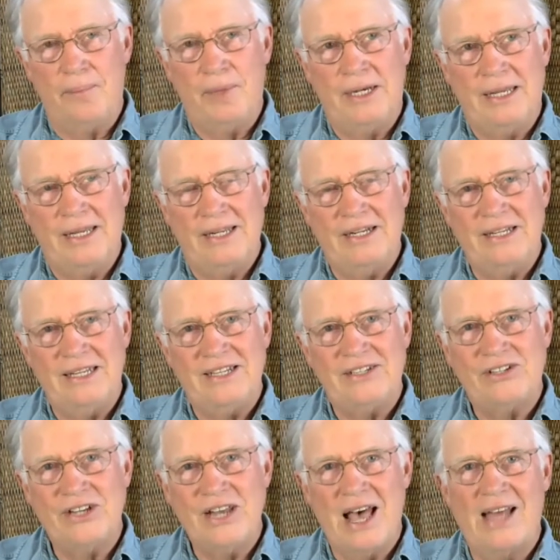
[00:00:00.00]
I mean, it
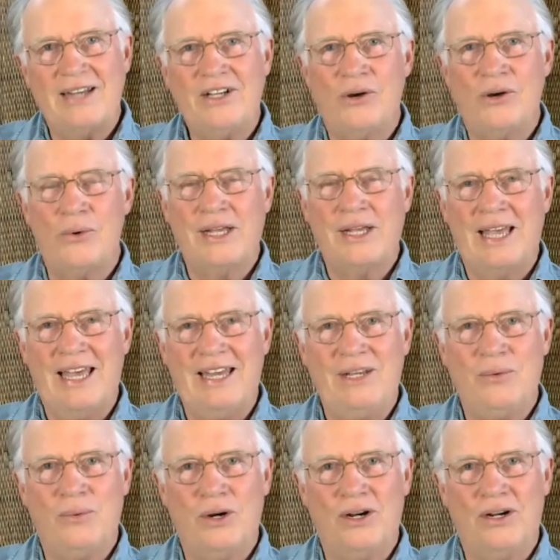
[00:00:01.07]
is not going
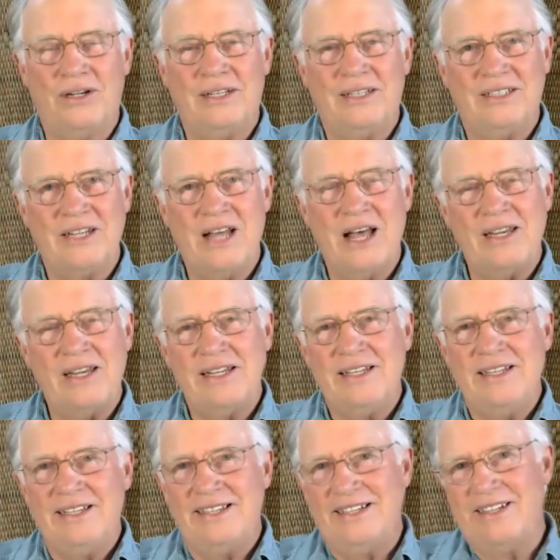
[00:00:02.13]
anywhere.
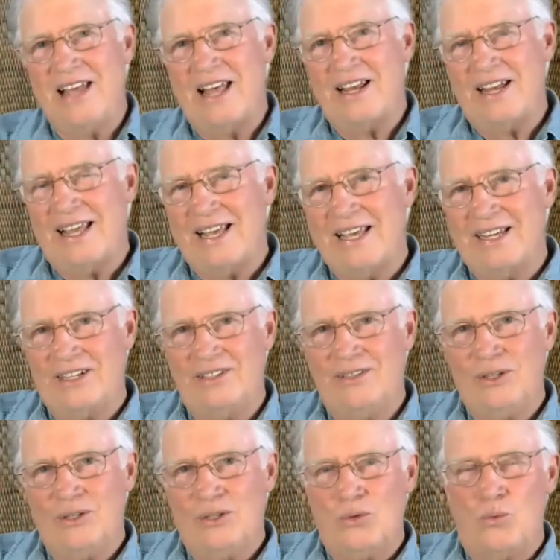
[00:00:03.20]
It's not like it
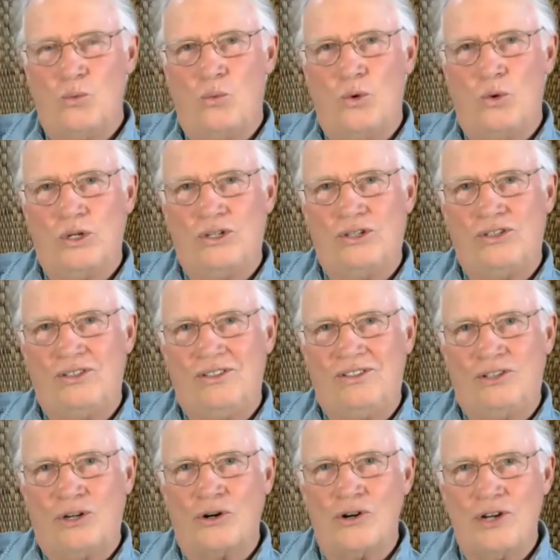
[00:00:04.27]
would
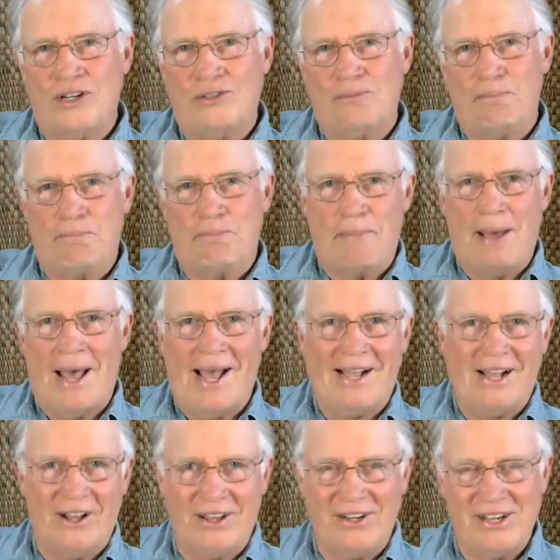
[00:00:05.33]
turn its
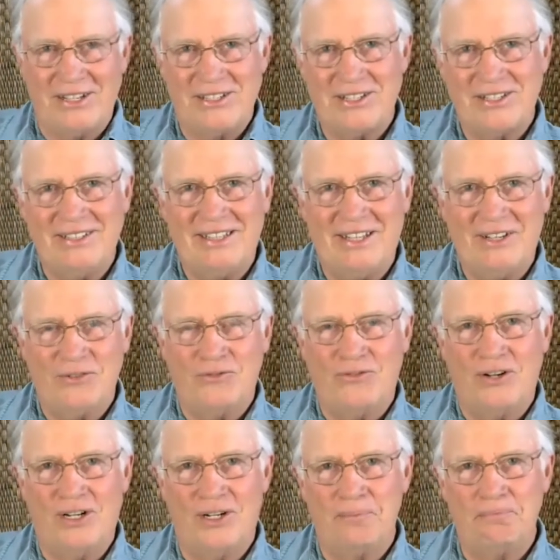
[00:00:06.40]
back on us if,
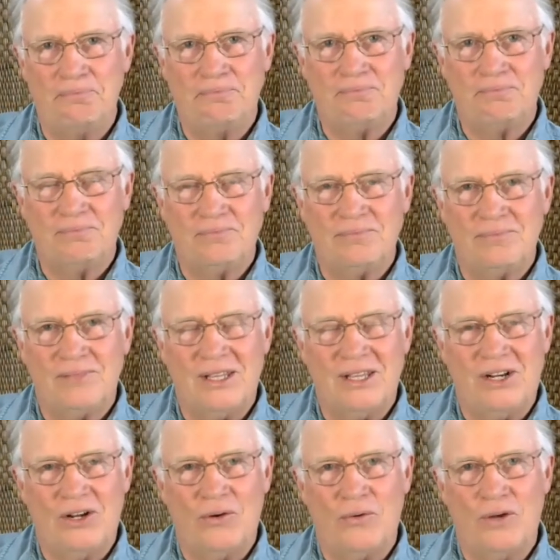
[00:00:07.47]

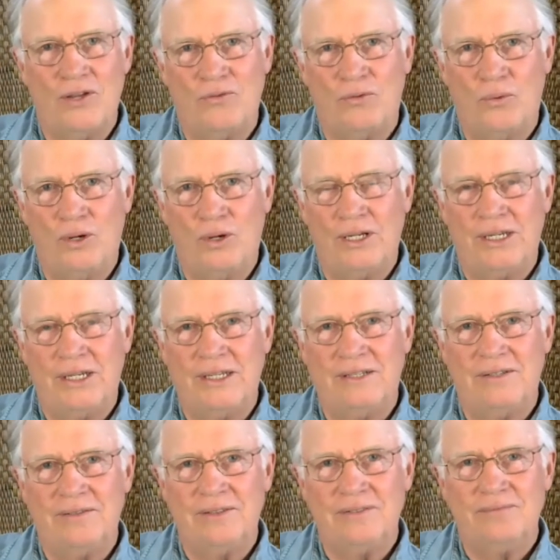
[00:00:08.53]
if we